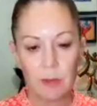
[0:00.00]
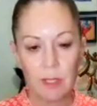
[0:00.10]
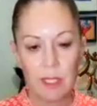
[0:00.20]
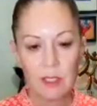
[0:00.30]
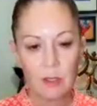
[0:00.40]

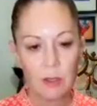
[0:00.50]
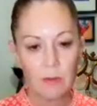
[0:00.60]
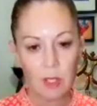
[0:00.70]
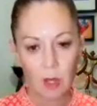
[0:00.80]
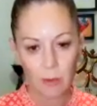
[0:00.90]
release all
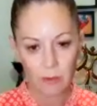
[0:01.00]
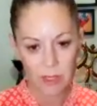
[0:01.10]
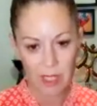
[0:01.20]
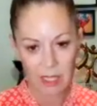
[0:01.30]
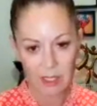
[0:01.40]
of the
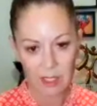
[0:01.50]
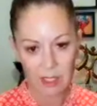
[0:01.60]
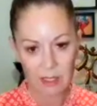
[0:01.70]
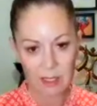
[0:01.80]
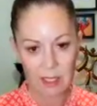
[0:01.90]

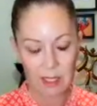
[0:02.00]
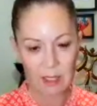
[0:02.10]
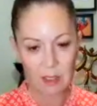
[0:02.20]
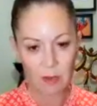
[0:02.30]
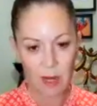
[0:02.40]
conversations and
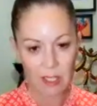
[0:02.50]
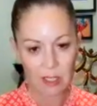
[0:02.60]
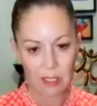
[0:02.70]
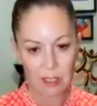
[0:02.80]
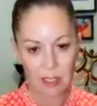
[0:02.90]

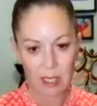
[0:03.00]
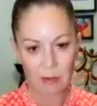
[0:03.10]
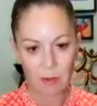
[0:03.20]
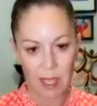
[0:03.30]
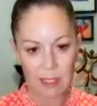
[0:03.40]
interactions that
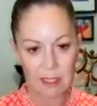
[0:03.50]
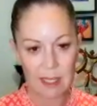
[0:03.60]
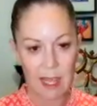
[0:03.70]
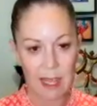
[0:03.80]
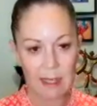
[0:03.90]
you've had
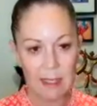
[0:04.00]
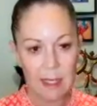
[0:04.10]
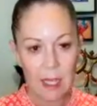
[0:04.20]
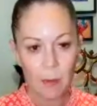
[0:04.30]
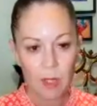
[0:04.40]
today
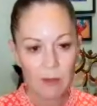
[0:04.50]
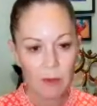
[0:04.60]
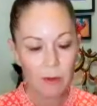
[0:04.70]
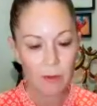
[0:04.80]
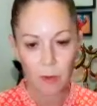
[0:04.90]
in
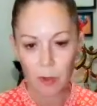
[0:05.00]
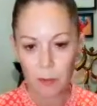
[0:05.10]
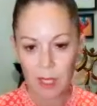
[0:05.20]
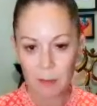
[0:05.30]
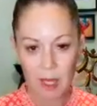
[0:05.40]
whatever
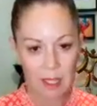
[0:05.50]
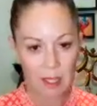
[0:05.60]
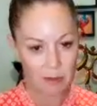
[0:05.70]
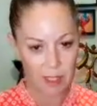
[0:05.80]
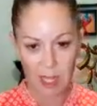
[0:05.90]
form they
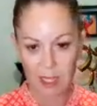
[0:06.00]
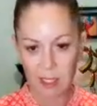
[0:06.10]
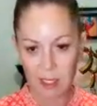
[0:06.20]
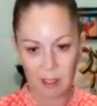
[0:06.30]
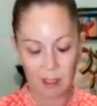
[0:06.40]
may have
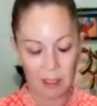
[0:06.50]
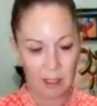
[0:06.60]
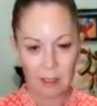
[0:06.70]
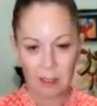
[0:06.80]
taken,